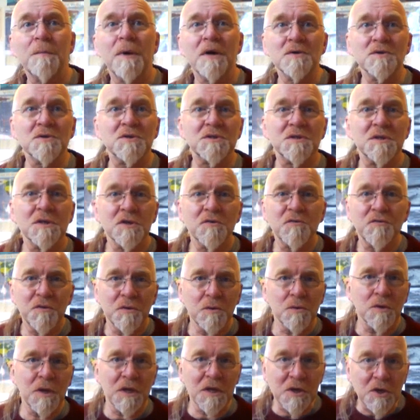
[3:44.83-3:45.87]
most
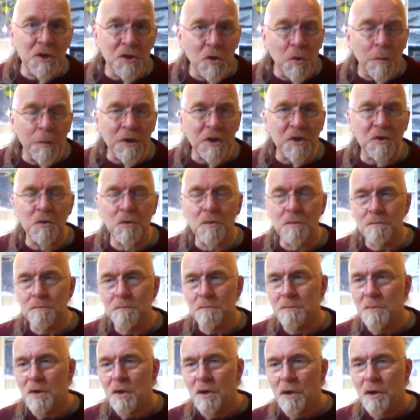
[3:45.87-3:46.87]
fuel economical,